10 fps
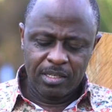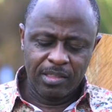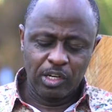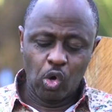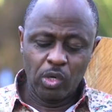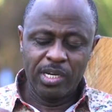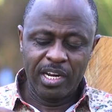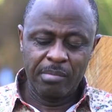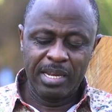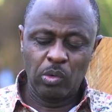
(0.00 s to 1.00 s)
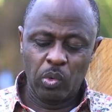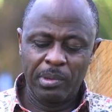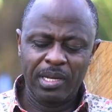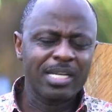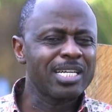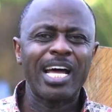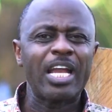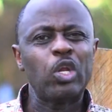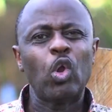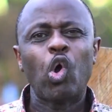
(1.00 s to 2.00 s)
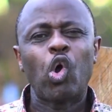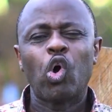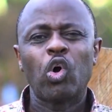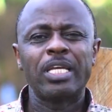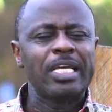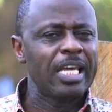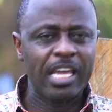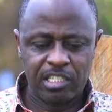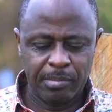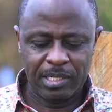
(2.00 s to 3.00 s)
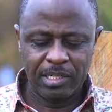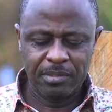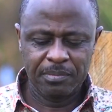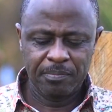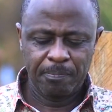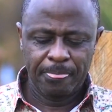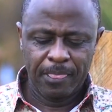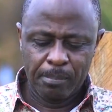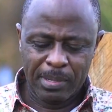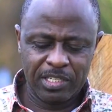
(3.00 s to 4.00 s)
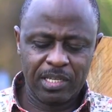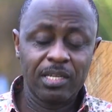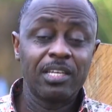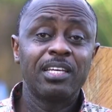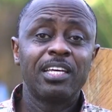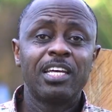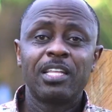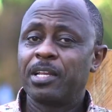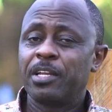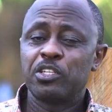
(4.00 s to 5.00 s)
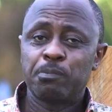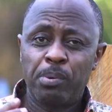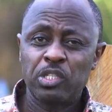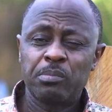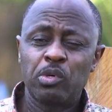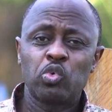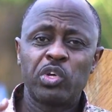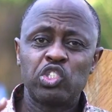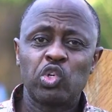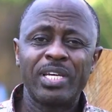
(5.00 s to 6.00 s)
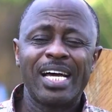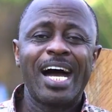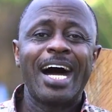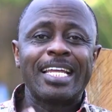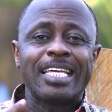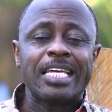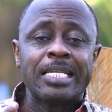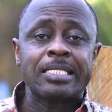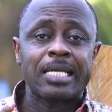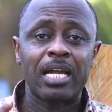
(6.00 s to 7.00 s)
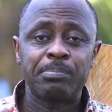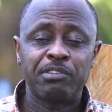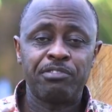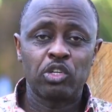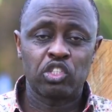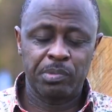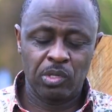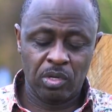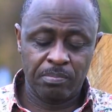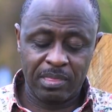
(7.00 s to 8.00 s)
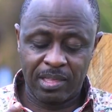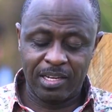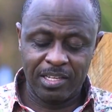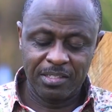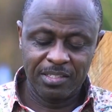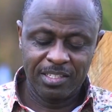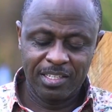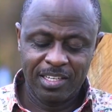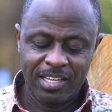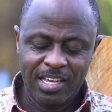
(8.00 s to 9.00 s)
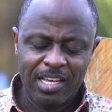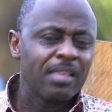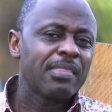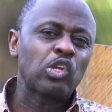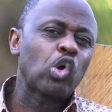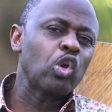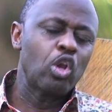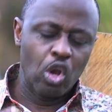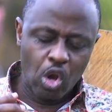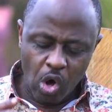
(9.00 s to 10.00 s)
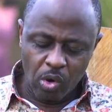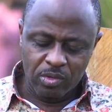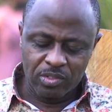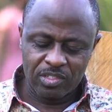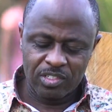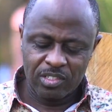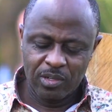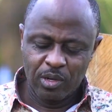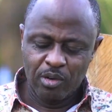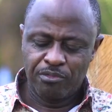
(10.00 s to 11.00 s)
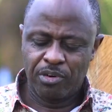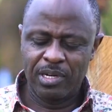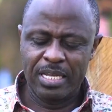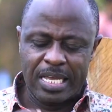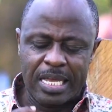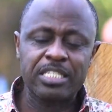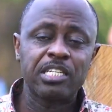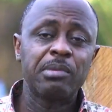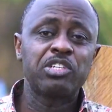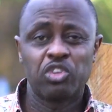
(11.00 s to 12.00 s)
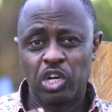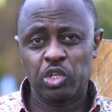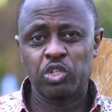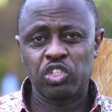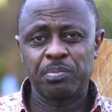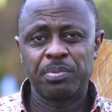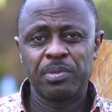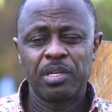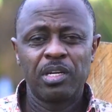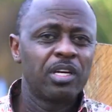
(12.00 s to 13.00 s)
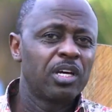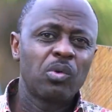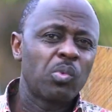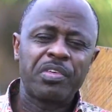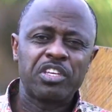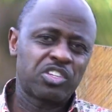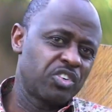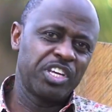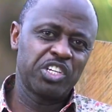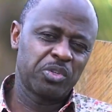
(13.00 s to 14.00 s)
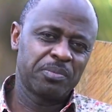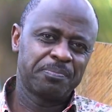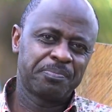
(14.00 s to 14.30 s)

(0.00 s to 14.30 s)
that ordinary men and women can know God intimately. But secondly, that it is possible to enjoy uninterrupted fellowship with God. But thirdly, that God longs for an intimate relationship with His creation.